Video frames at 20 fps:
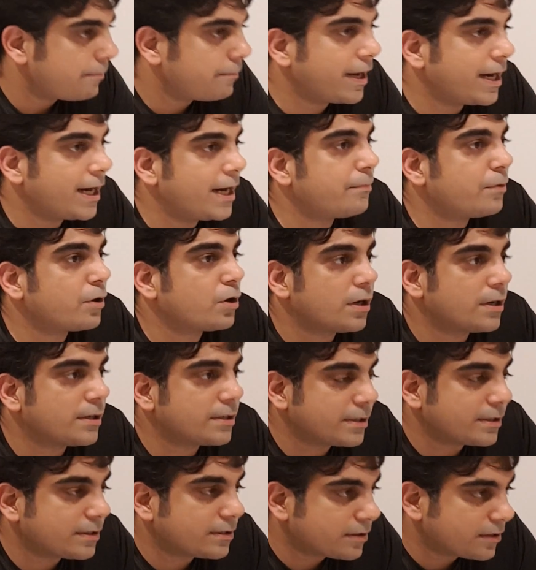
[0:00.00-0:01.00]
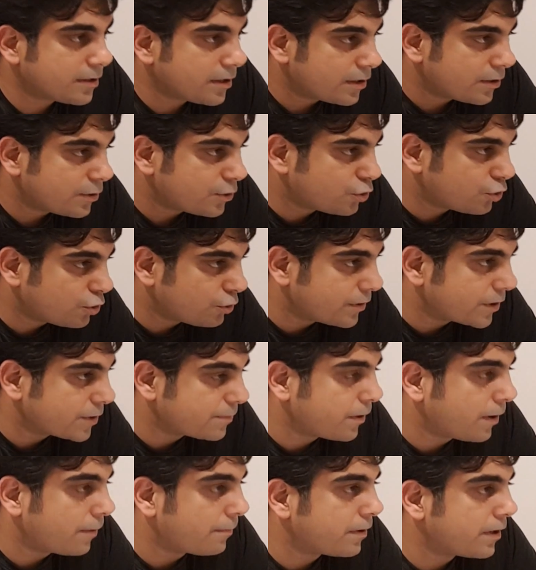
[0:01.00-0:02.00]
Mainly because it's so
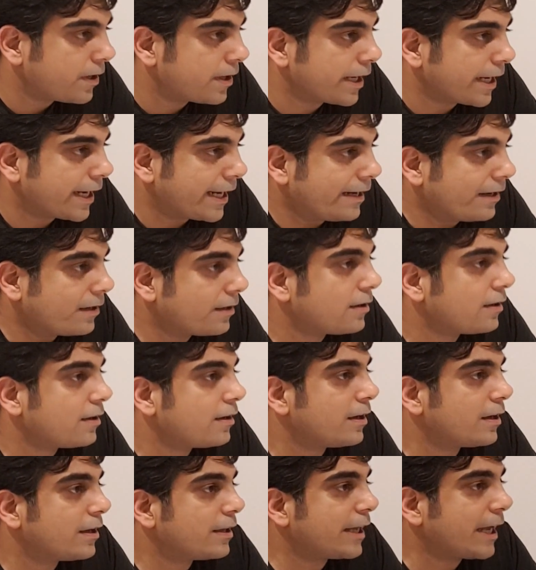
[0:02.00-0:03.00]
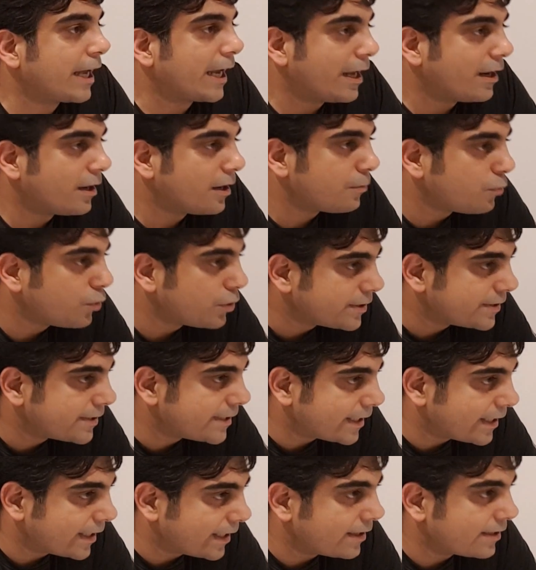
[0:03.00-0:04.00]
much popular in the innermost
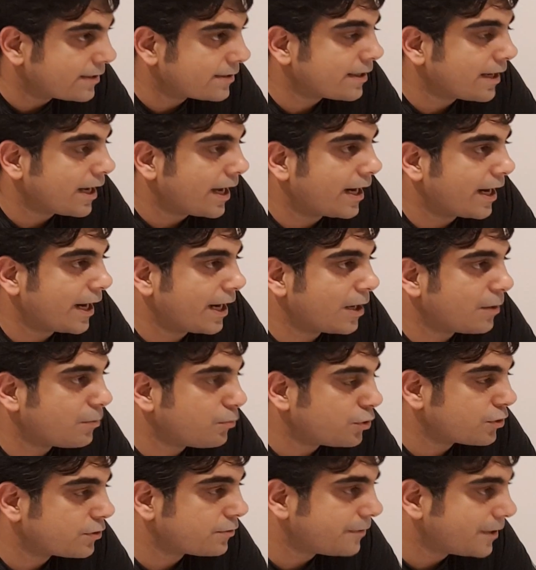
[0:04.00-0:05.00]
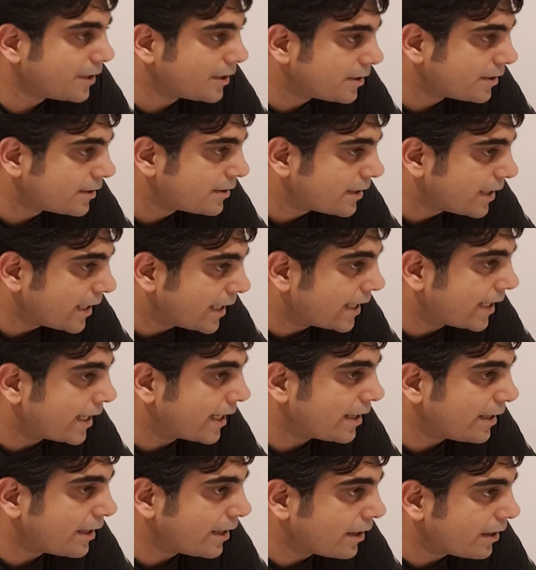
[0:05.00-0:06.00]
cities and innermost villages in
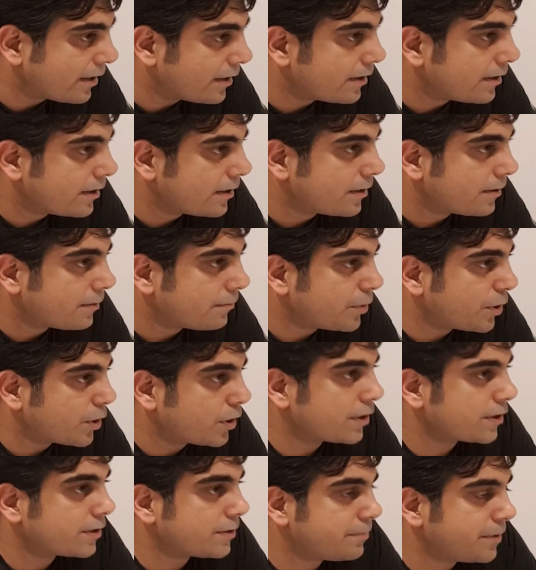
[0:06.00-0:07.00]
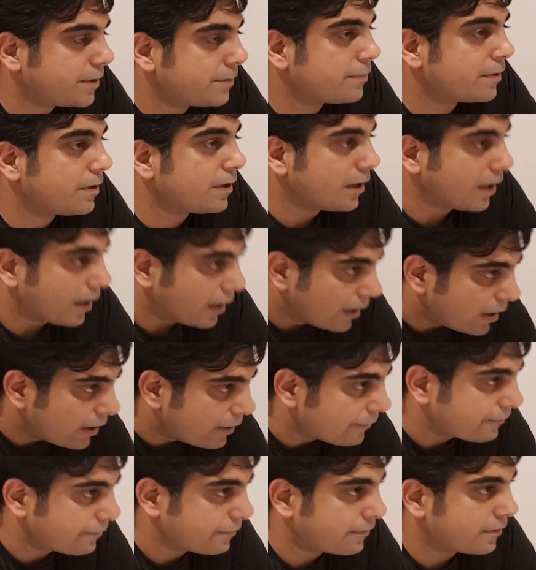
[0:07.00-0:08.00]
India, because people
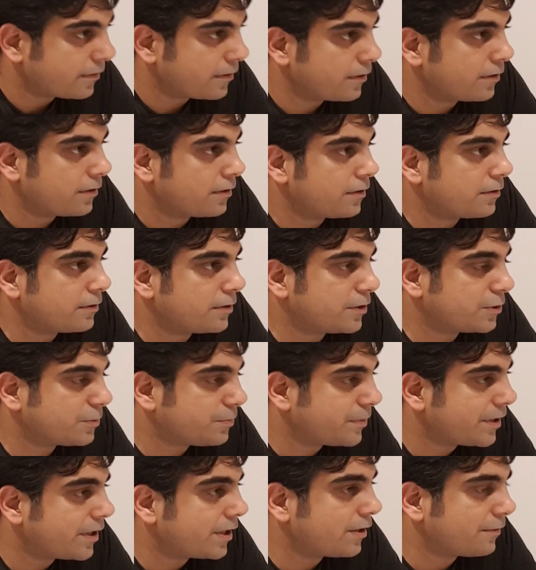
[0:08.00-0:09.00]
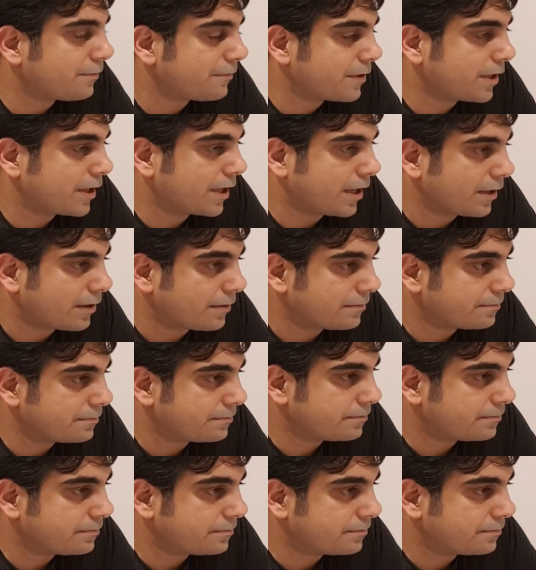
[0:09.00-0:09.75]
love the spirit of cricket.